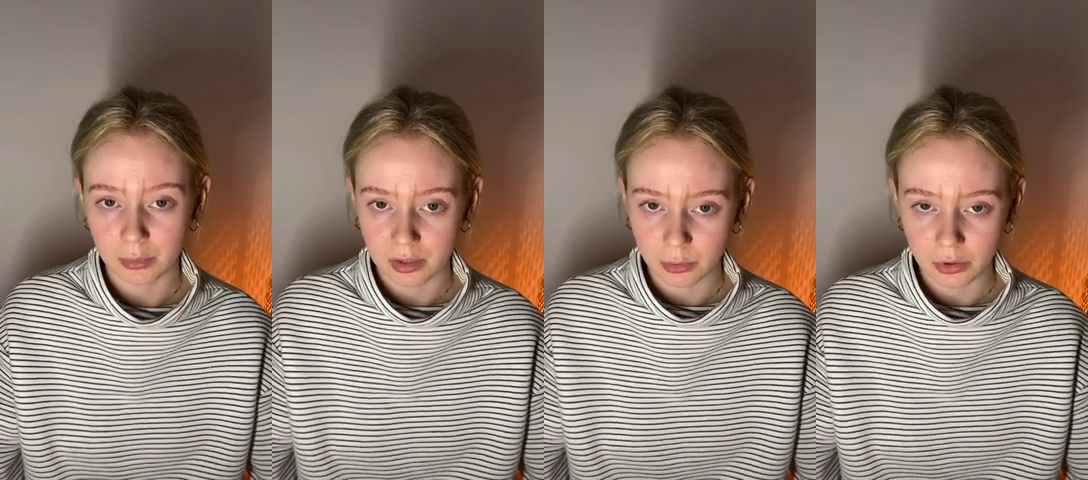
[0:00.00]

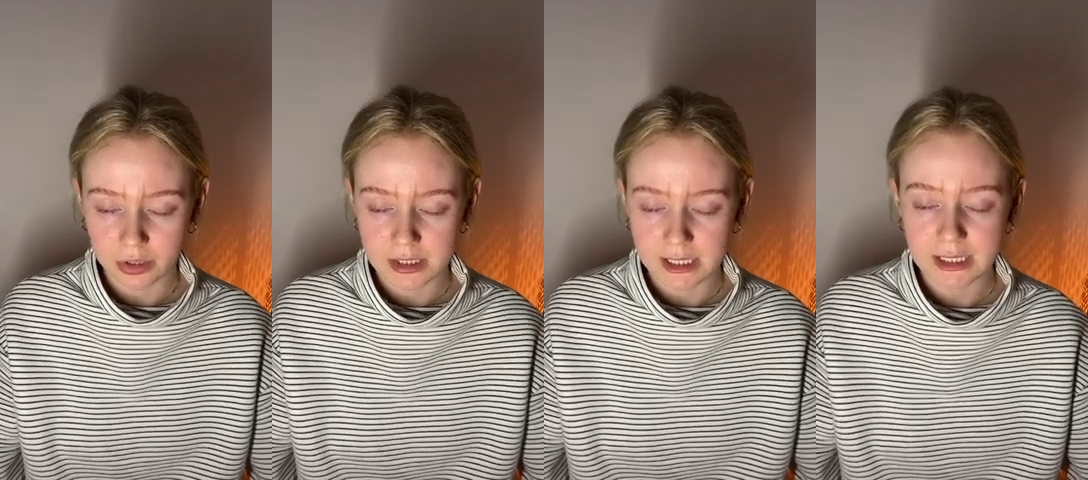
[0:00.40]
we're in
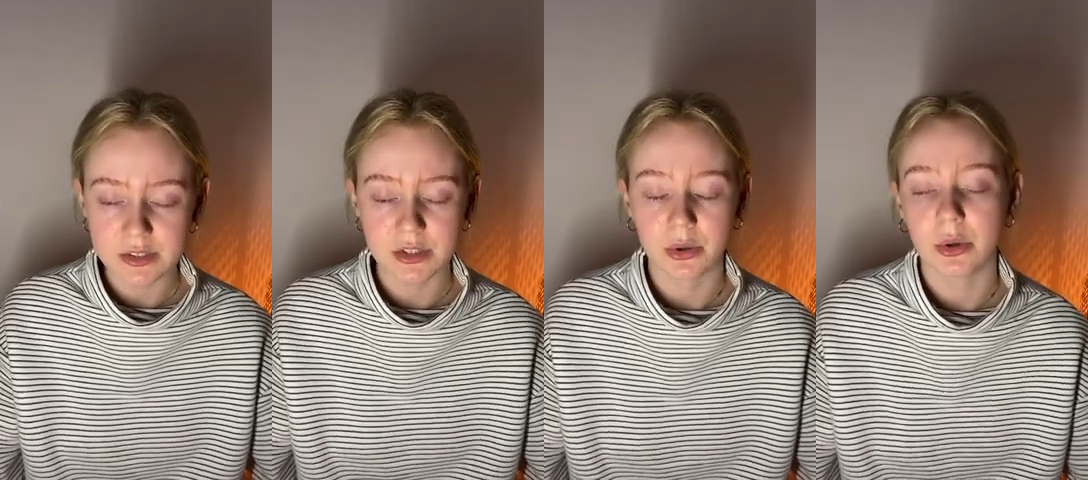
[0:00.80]

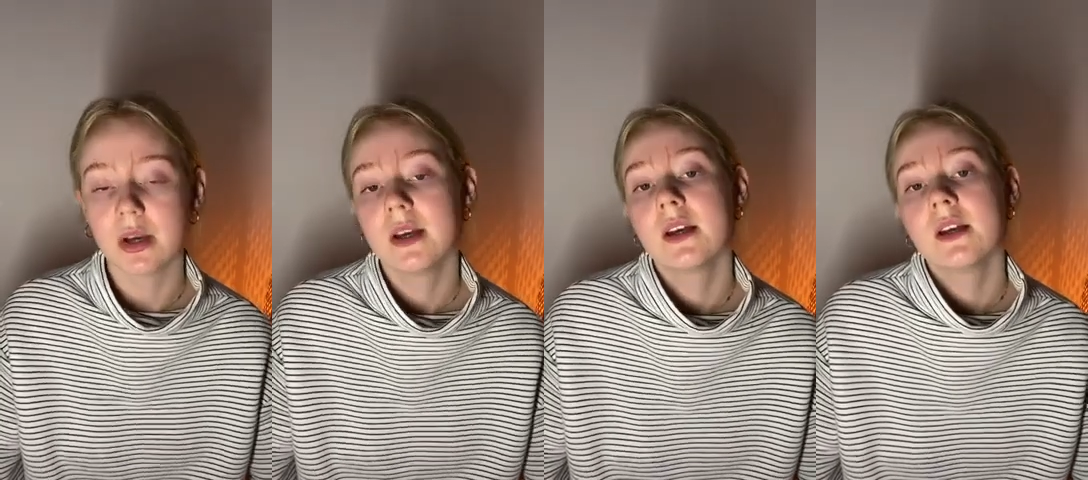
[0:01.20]
quarantine, so
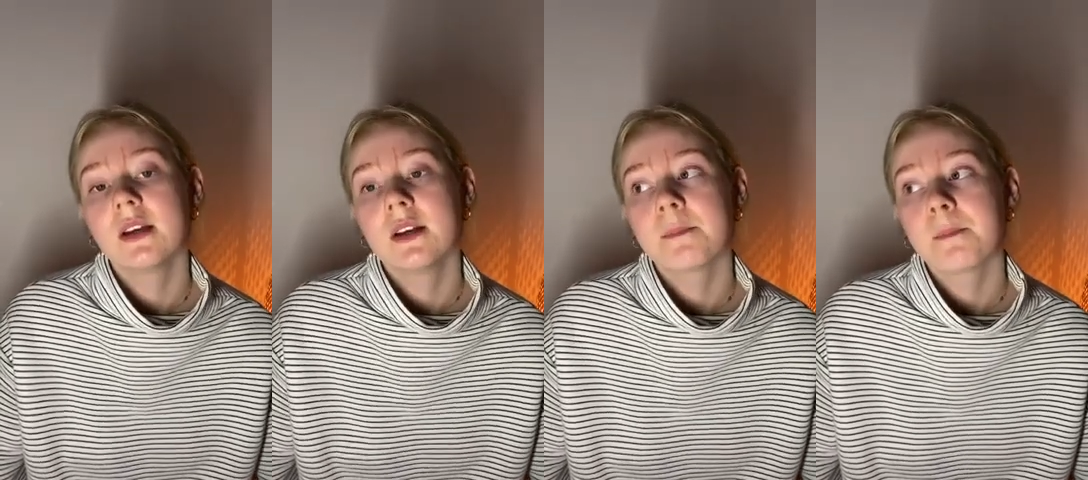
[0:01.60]

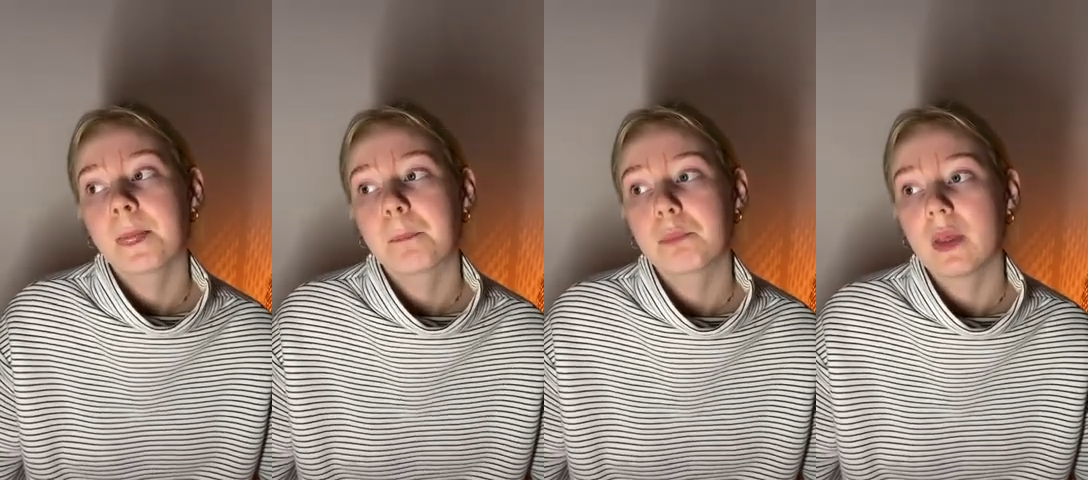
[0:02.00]

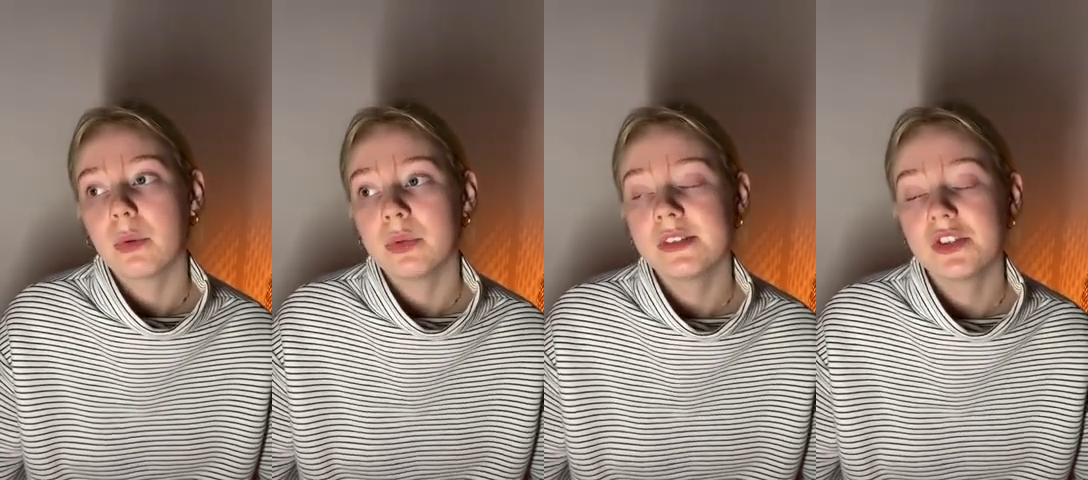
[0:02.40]

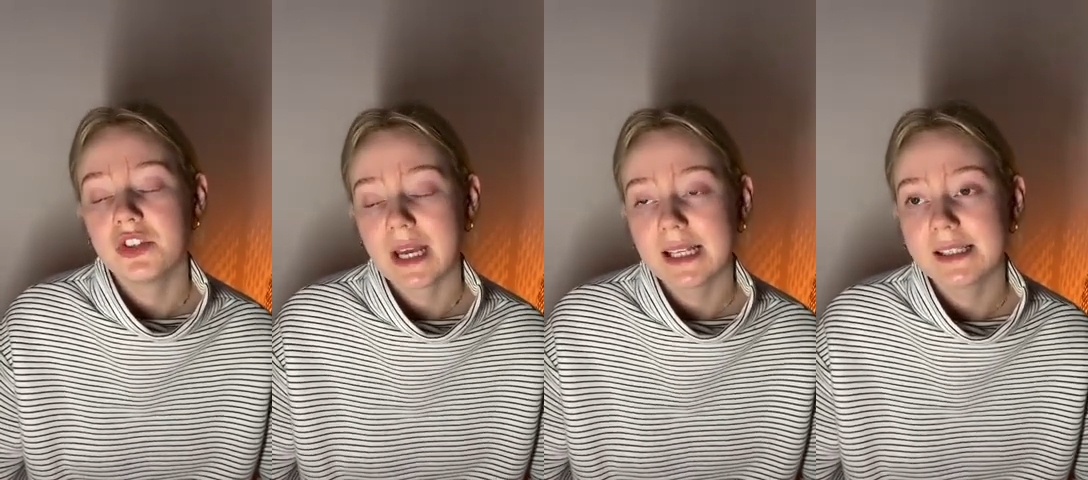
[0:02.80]
I wouldn't
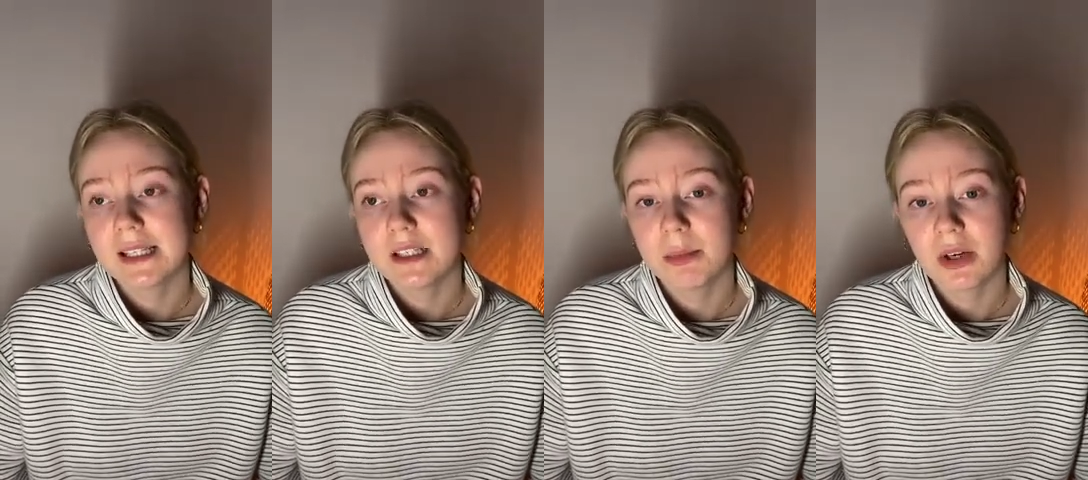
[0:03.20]
suggest
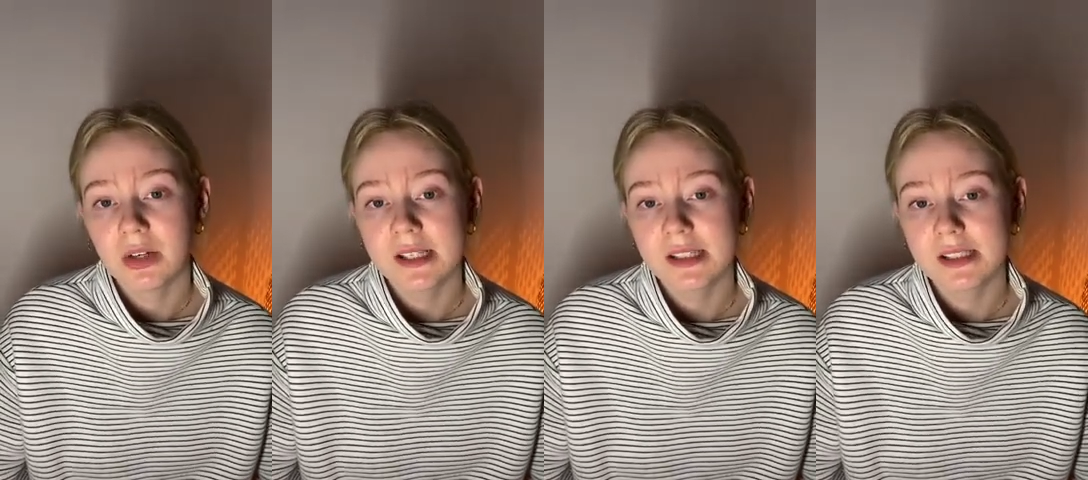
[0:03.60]
it, to be
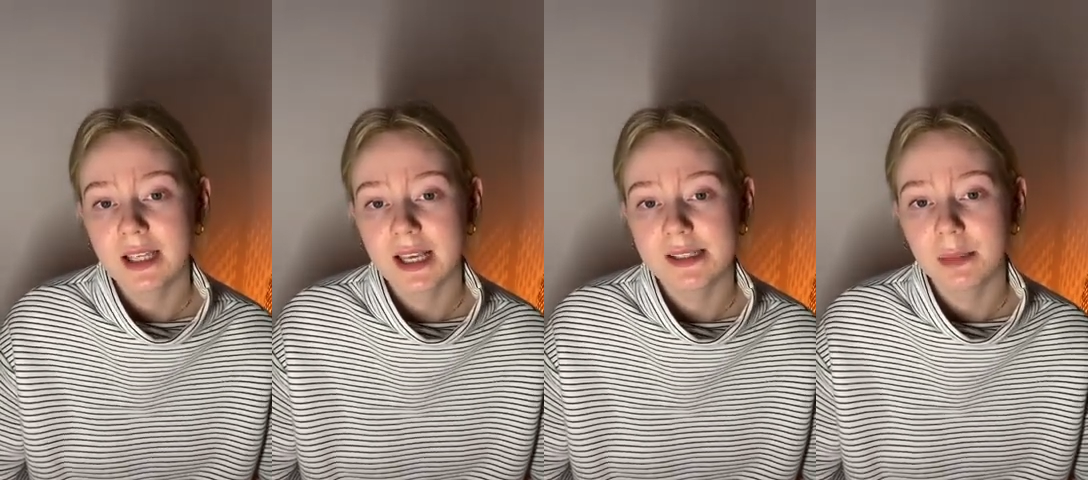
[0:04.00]
honest, because
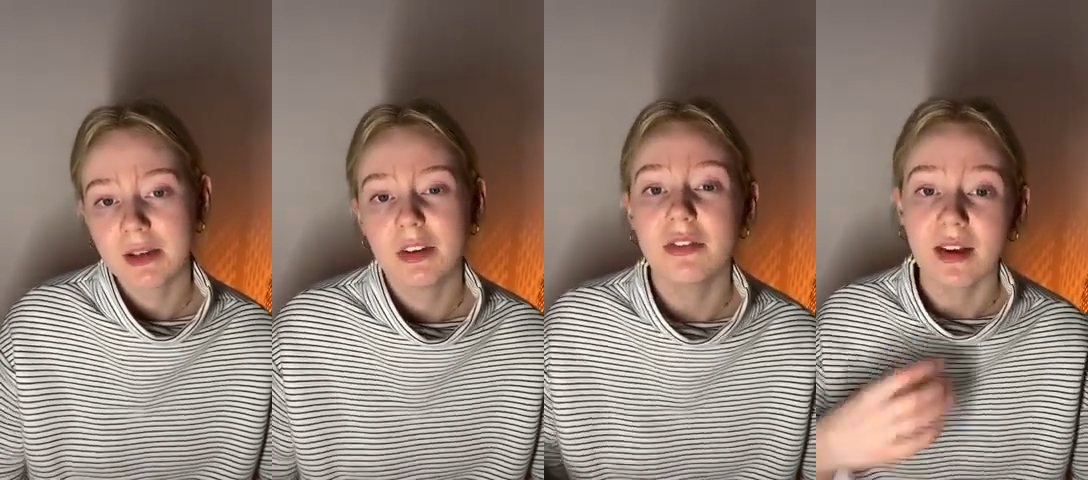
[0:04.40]
it gets a
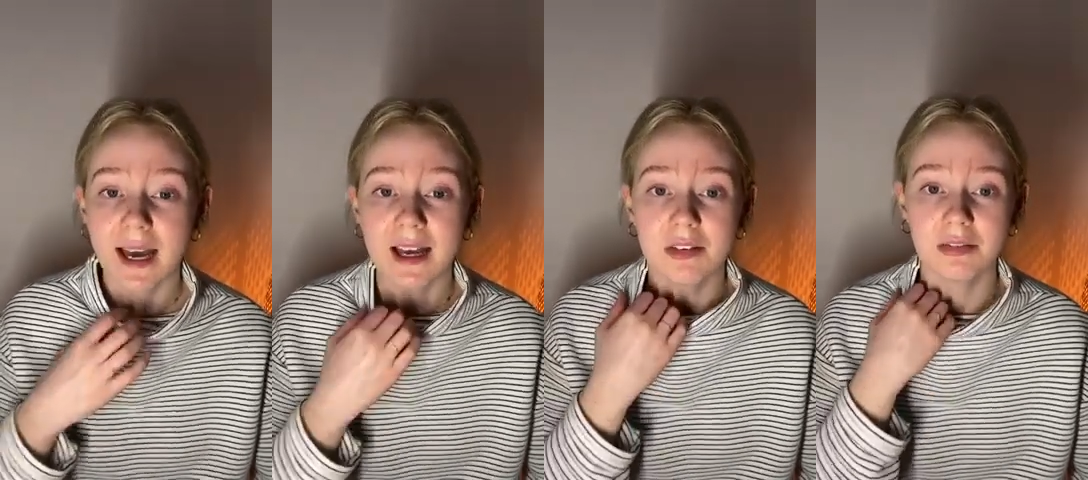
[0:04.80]
bit of a
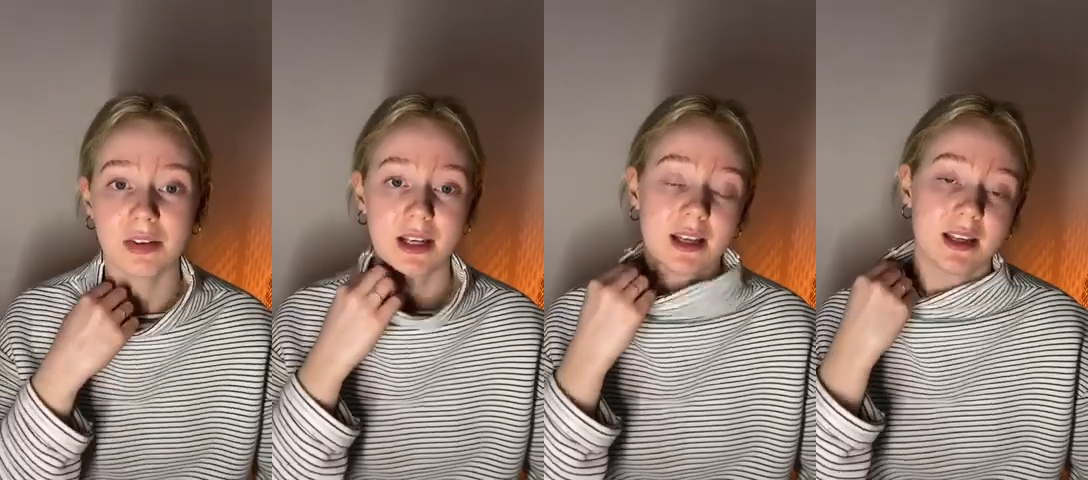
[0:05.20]

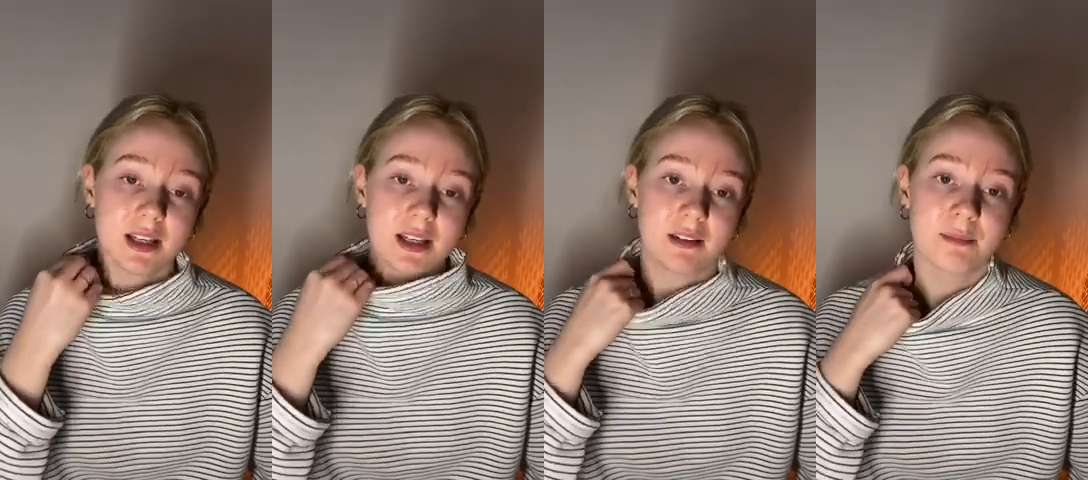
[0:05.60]
faff and it
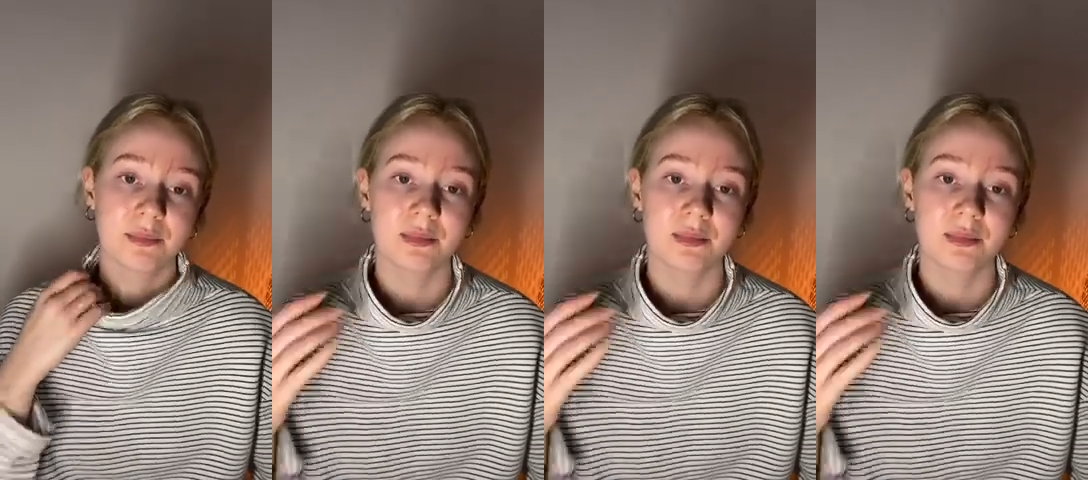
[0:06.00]
can